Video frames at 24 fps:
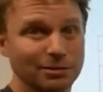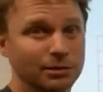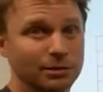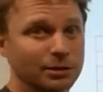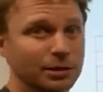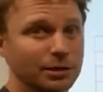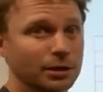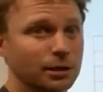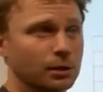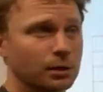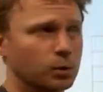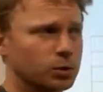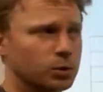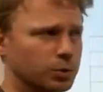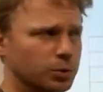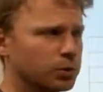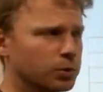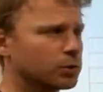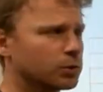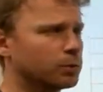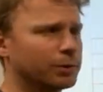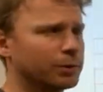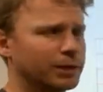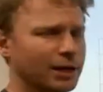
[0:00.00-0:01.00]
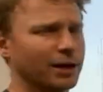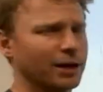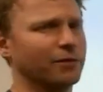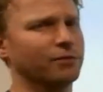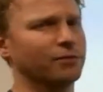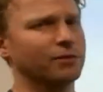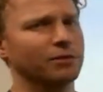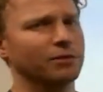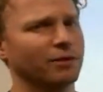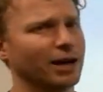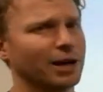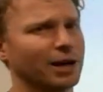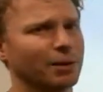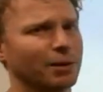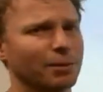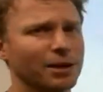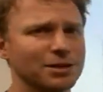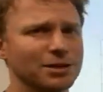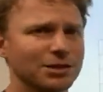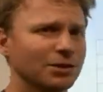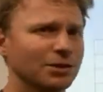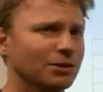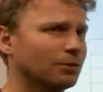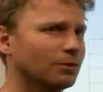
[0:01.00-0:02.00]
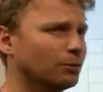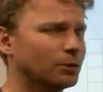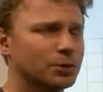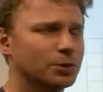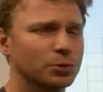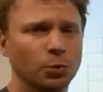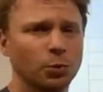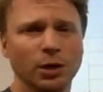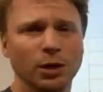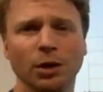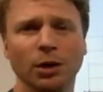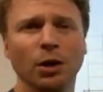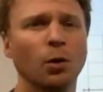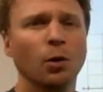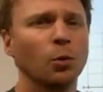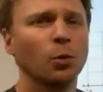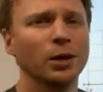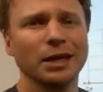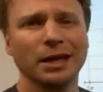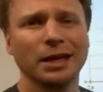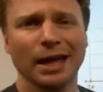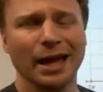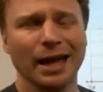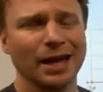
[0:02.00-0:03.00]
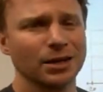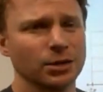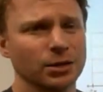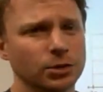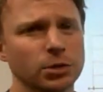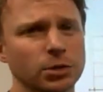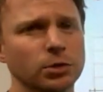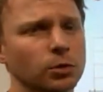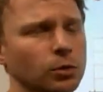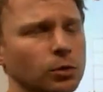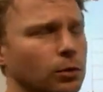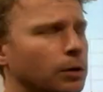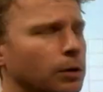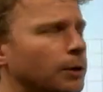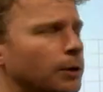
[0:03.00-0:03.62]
which means we're going to be dividing by 0, which we know we can't do.